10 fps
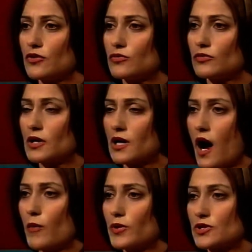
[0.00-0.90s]
you
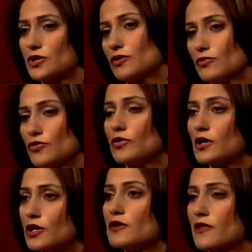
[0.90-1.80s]
accomplish, you
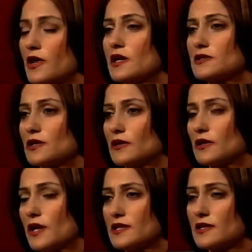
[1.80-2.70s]
learn things,
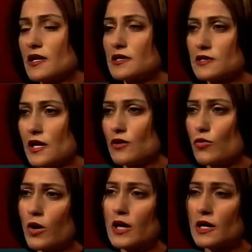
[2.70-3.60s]
the next thing is that
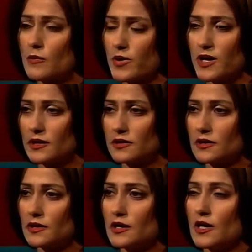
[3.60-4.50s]
you want to compete.
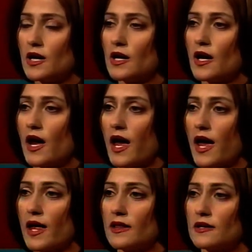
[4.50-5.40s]

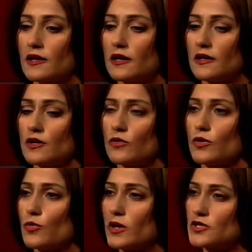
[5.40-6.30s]
And
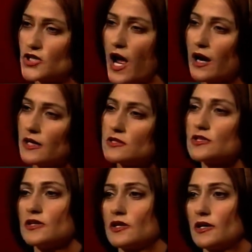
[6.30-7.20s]
you want
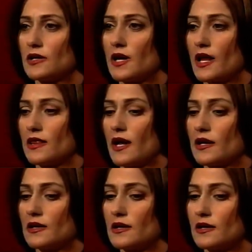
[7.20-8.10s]
challenge, and
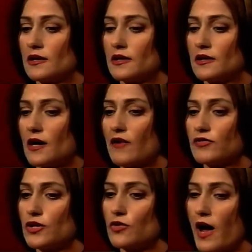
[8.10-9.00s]
then
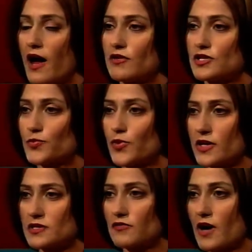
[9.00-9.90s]
after you have
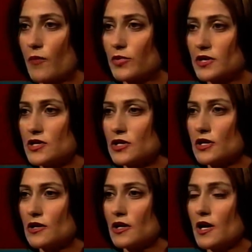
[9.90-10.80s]
experience of competition,